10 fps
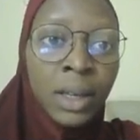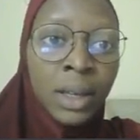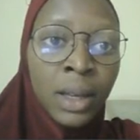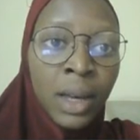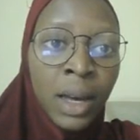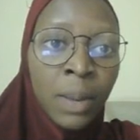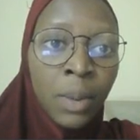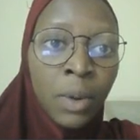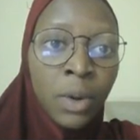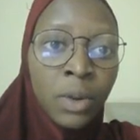I'm
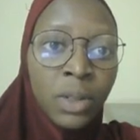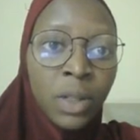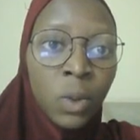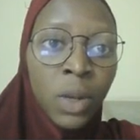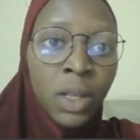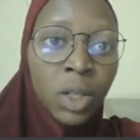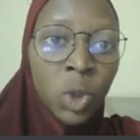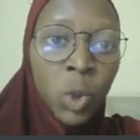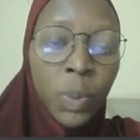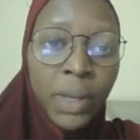called the Rwanda Shop
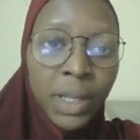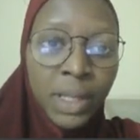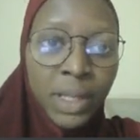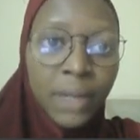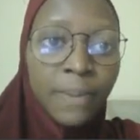Easy.